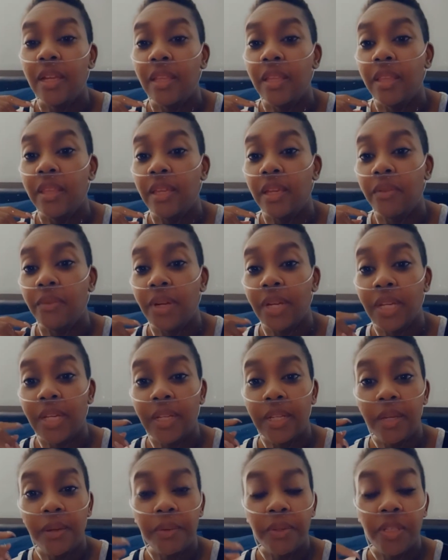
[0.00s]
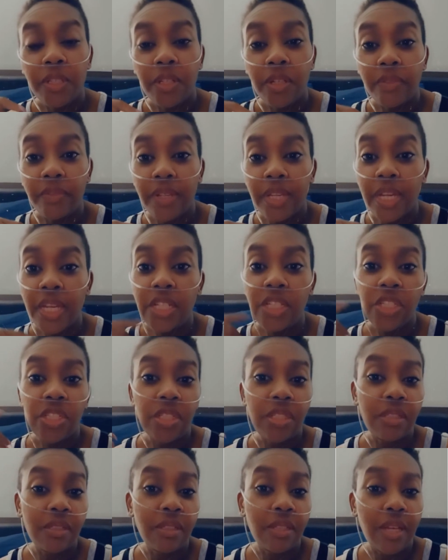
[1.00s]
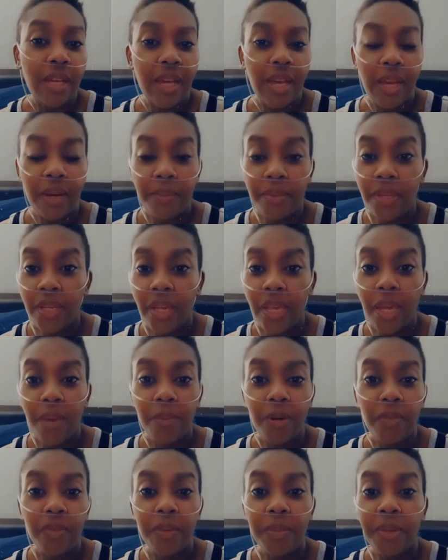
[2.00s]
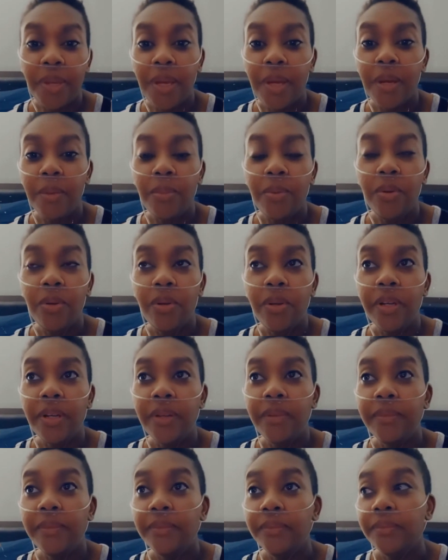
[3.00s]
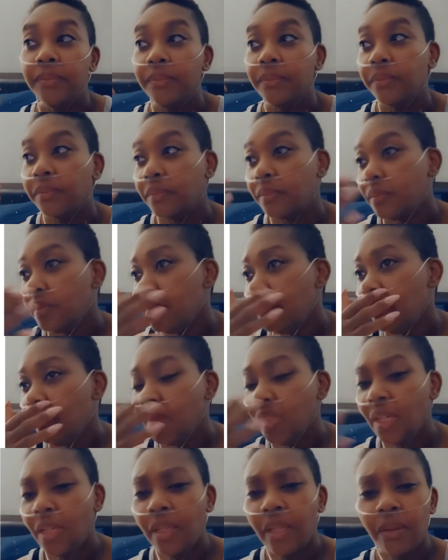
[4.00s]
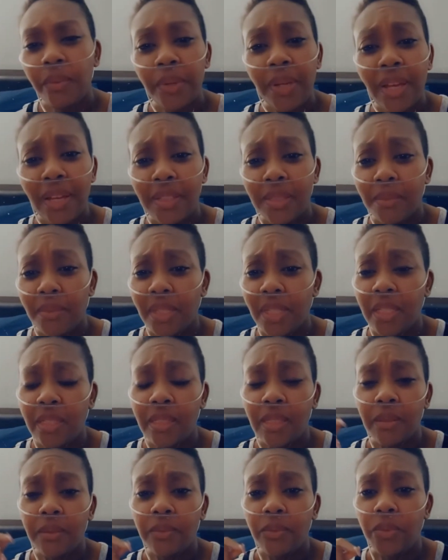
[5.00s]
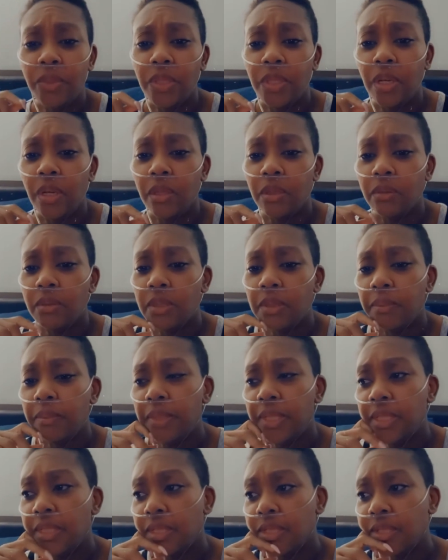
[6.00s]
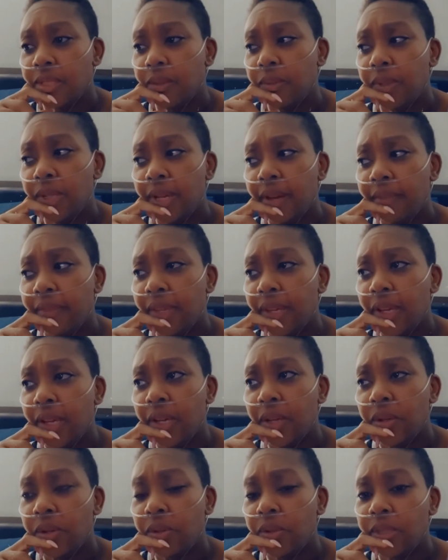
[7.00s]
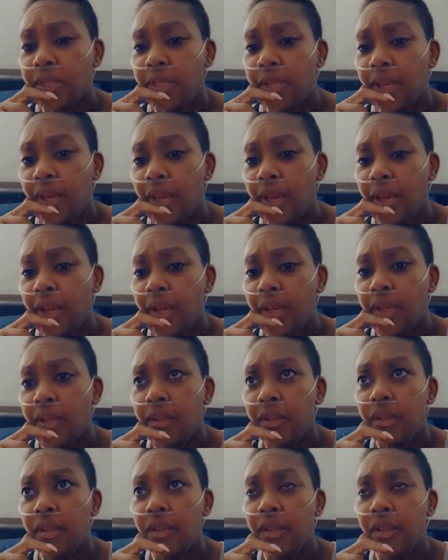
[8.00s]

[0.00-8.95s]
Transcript: Then when I get done with the certification, I gotta pick Cam up from the airport. And then we have some things that you know, some business that we have to handle today and